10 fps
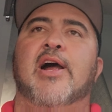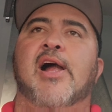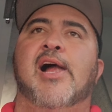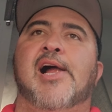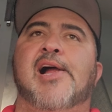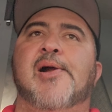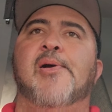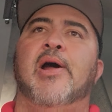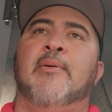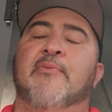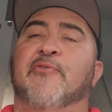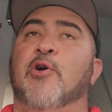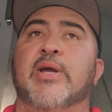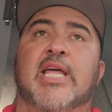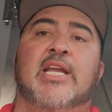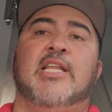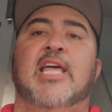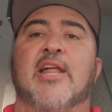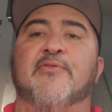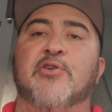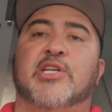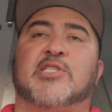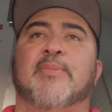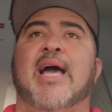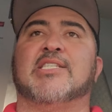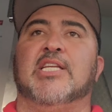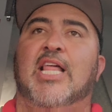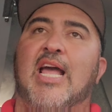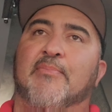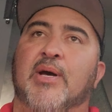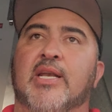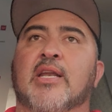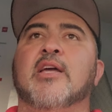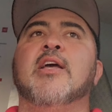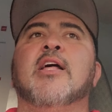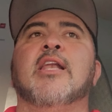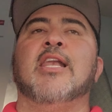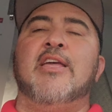And before we get into that, if you could smash the like button,